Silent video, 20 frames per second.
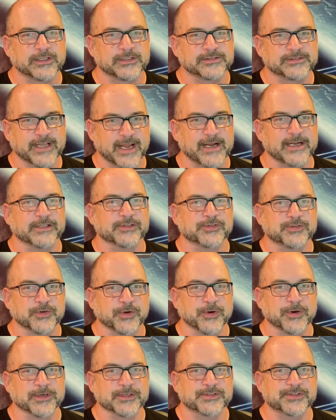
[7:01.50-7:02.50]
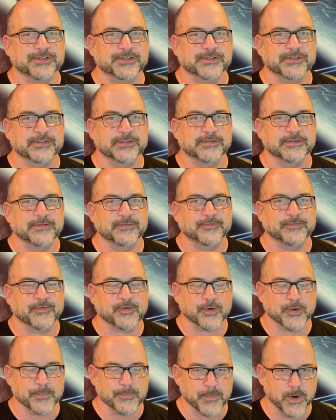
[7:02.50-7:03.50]
data source
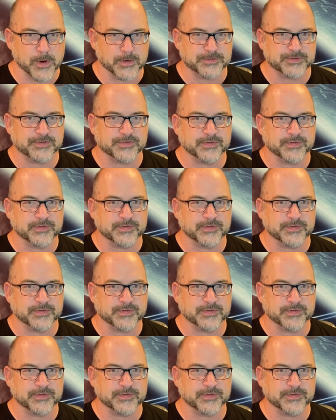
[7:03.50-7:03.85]
for most